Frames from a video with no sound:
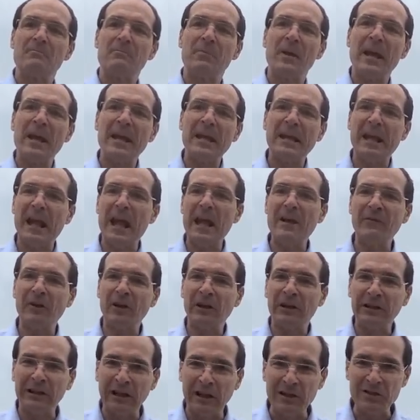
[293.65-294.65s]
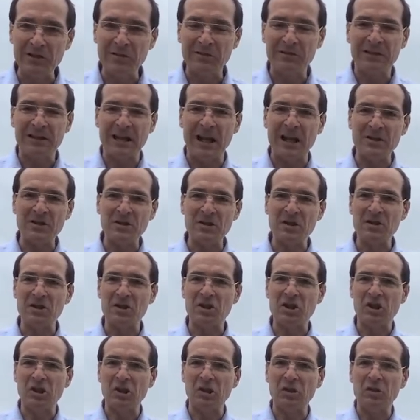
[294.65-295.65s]
pay ever closer attention
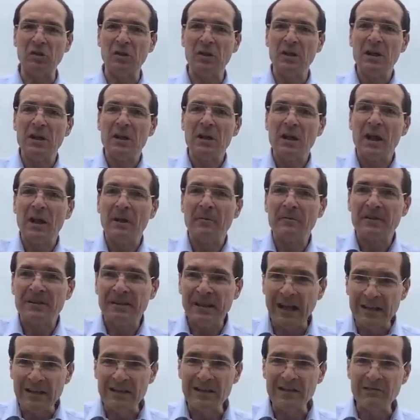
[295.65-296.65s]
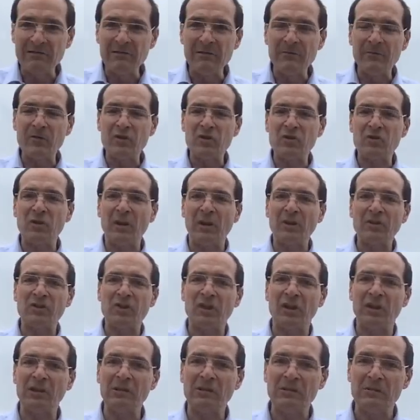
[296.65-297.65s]
to uh, denser
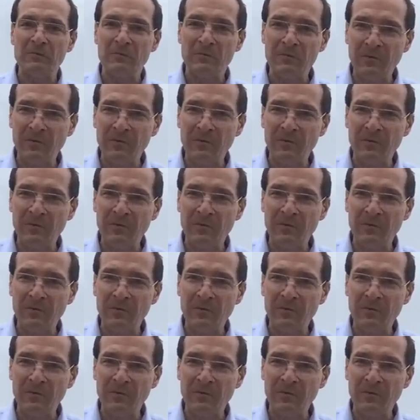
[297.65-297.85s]
infrastructure,